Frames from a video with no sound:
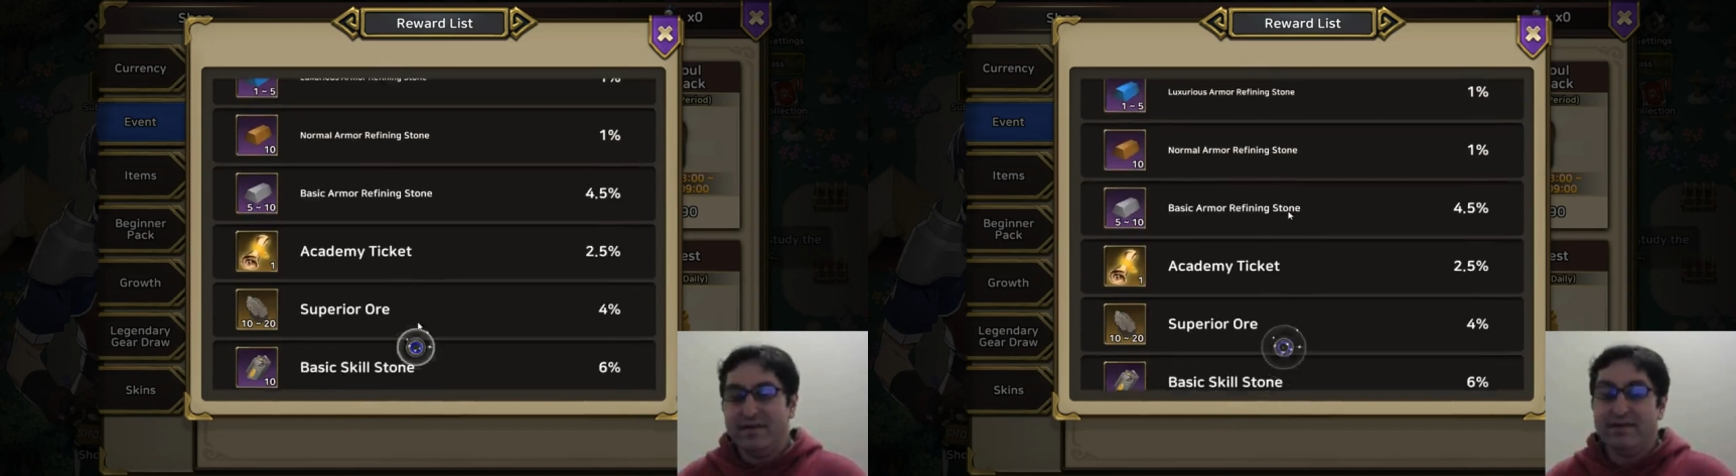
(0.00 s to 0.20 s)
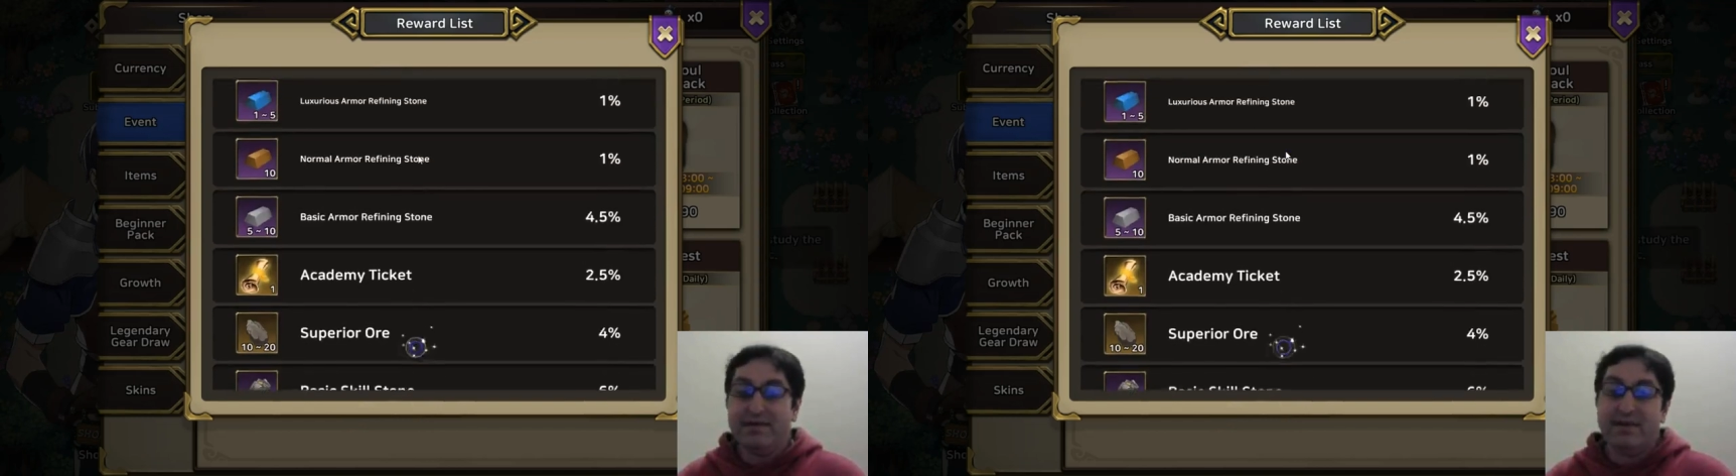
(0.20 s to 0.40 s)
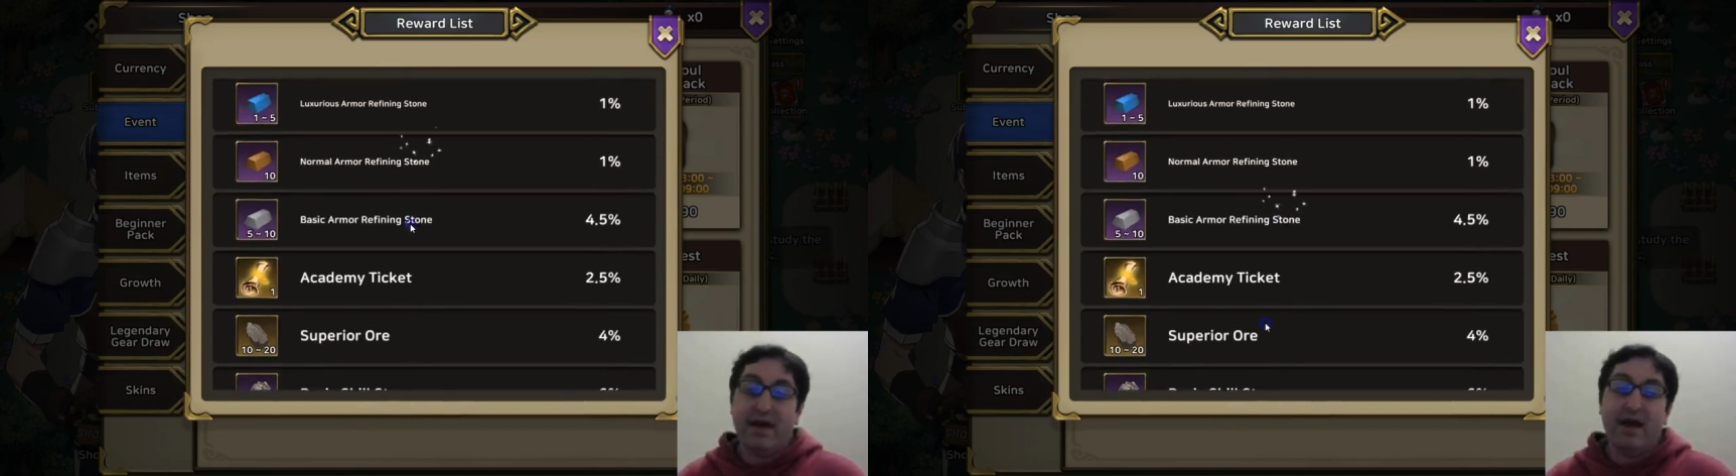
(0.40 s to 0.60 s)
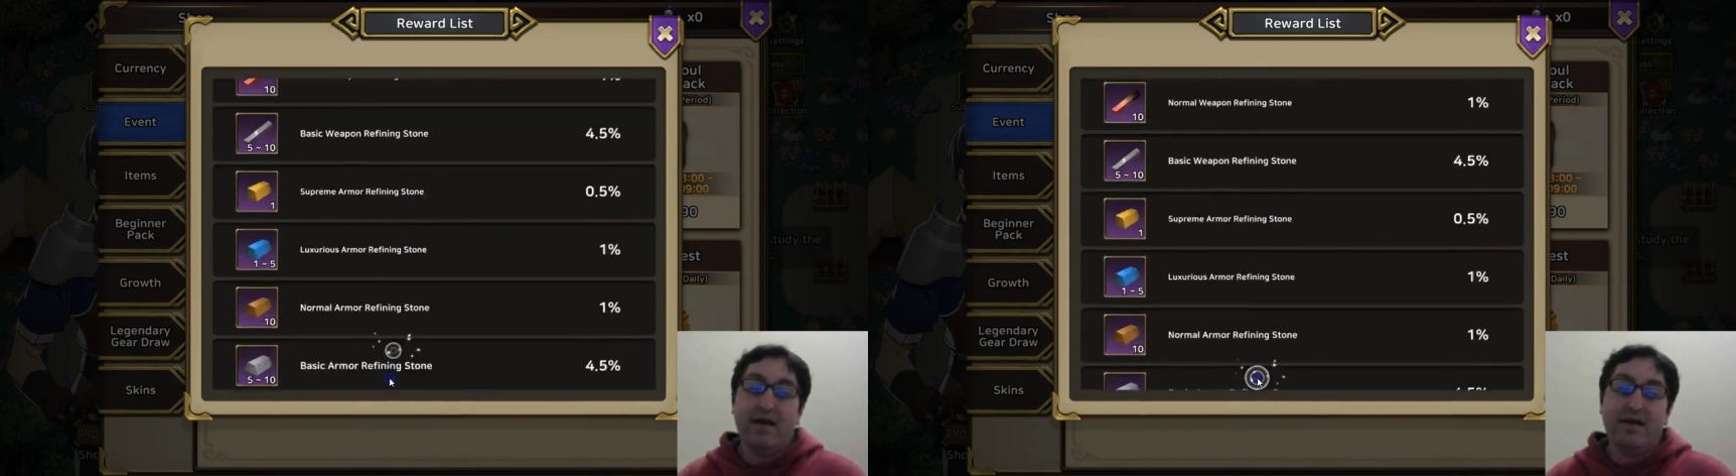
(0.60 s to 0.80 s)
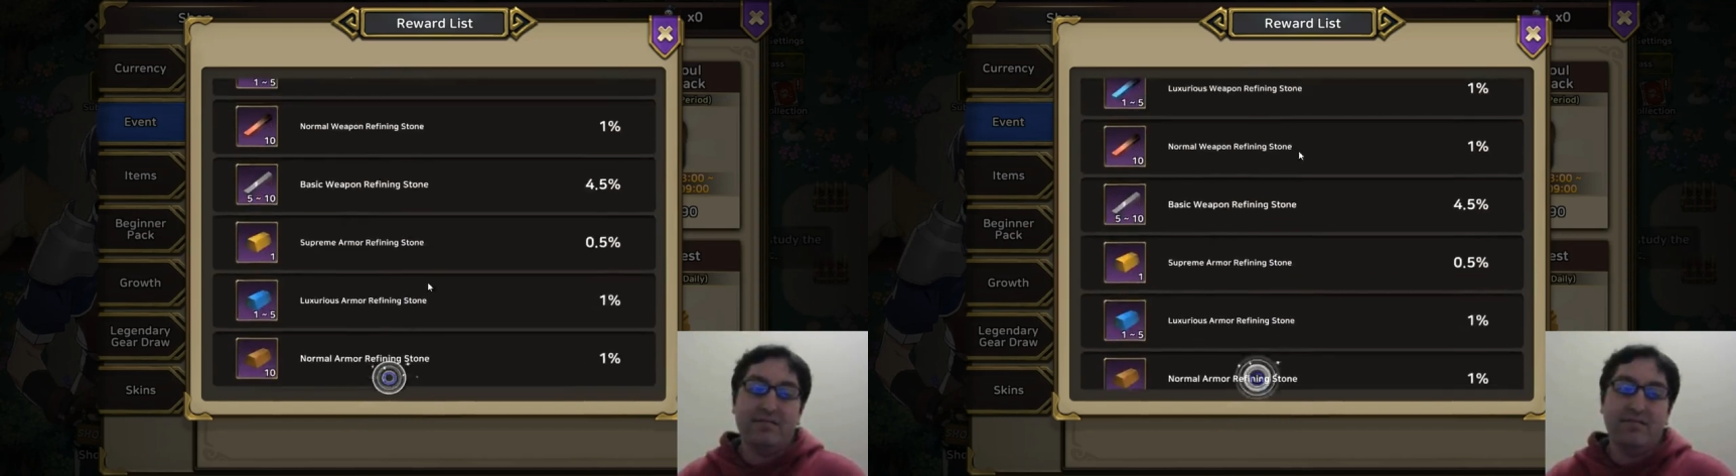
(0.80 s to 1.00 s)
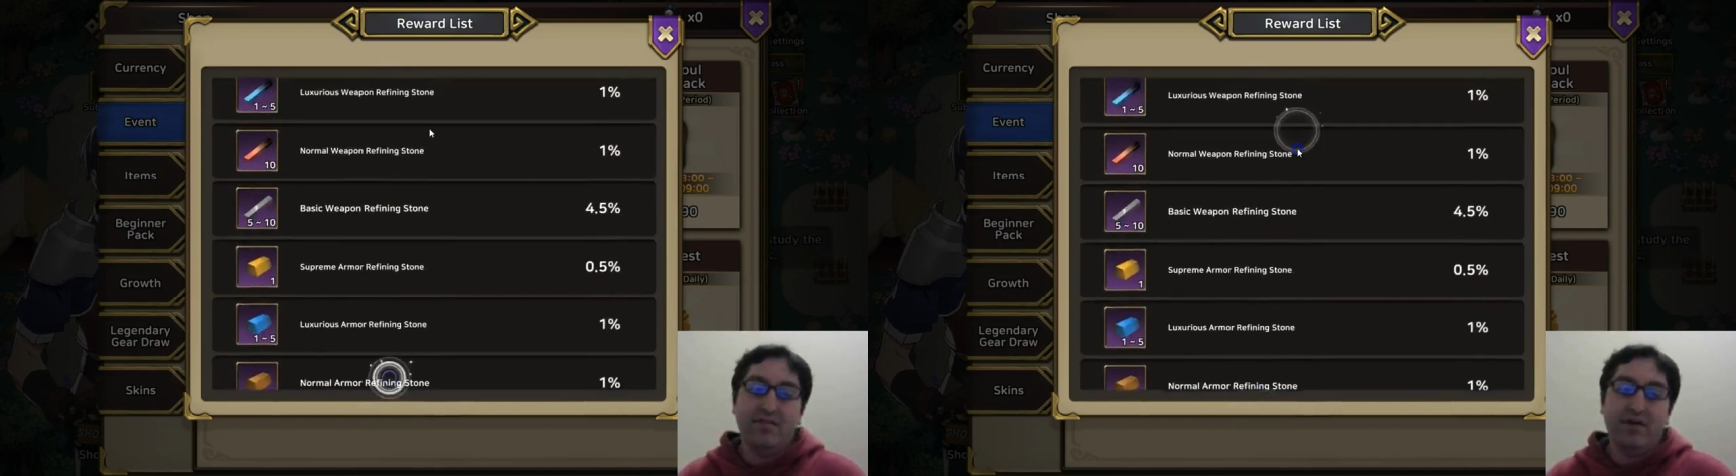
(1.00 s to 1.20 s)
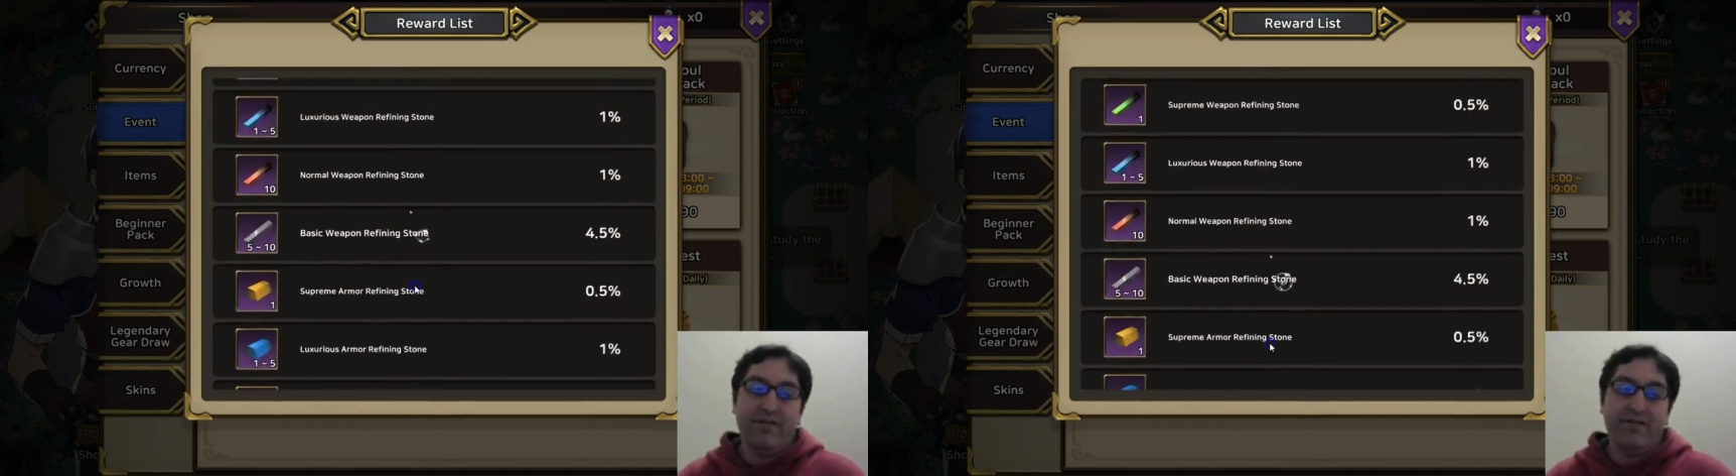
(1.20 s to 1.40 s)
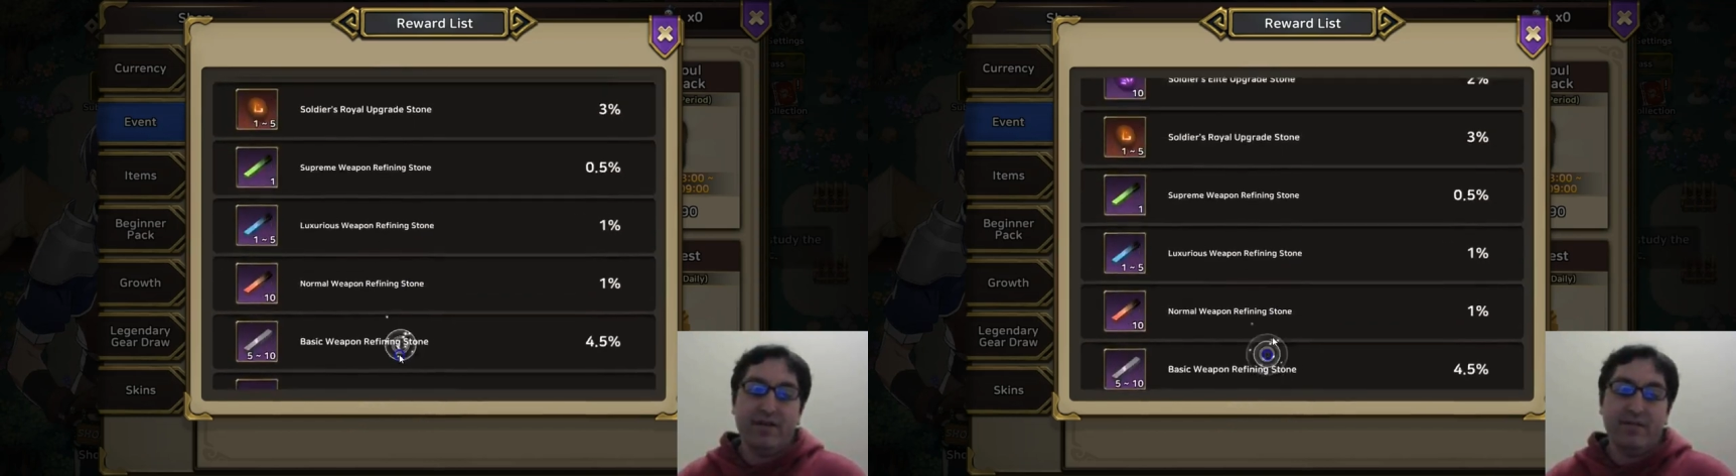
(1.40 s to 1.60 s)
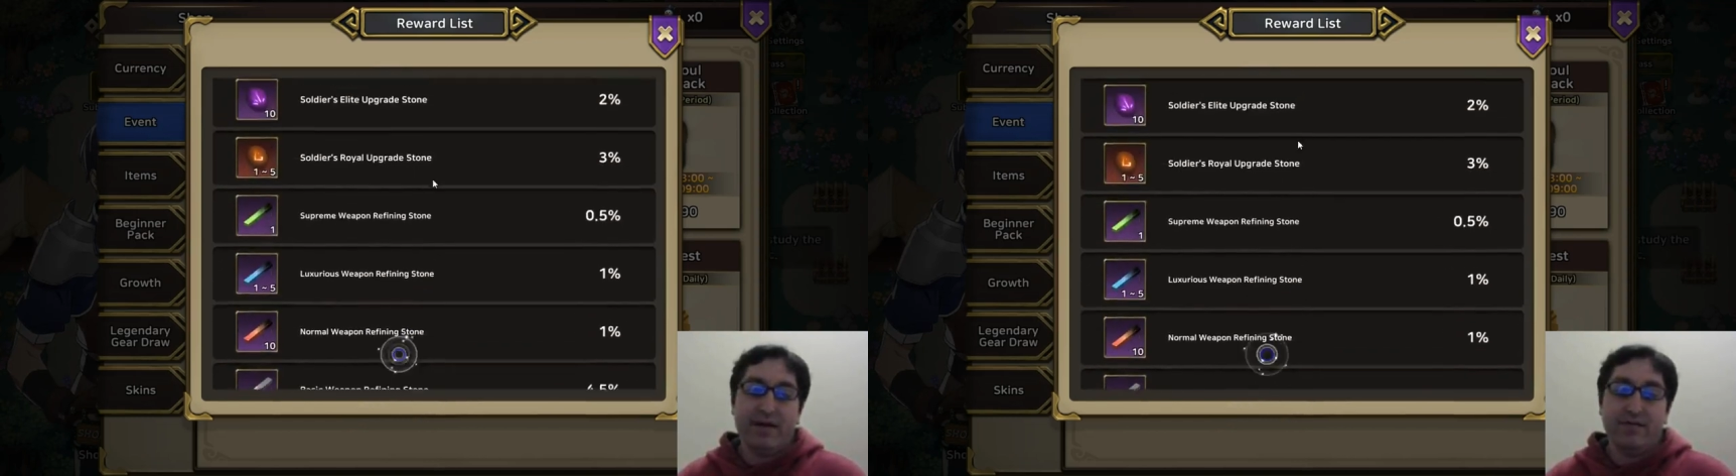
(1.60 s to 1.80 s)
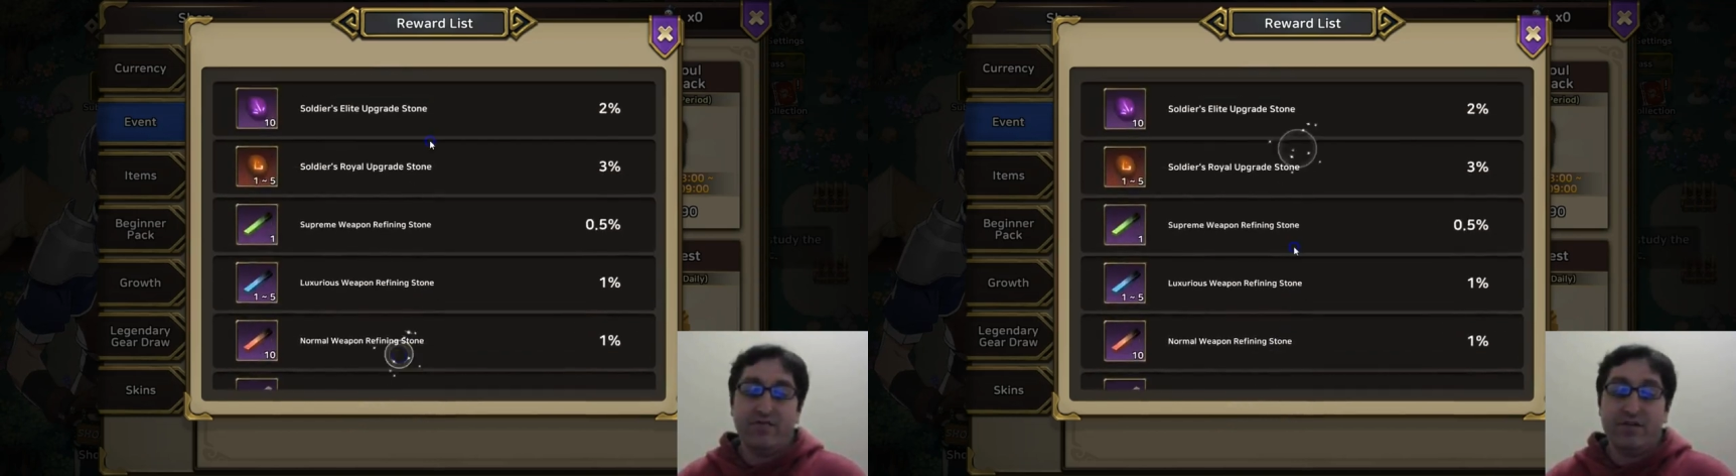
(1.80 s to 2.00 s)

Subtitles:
it. What I think about the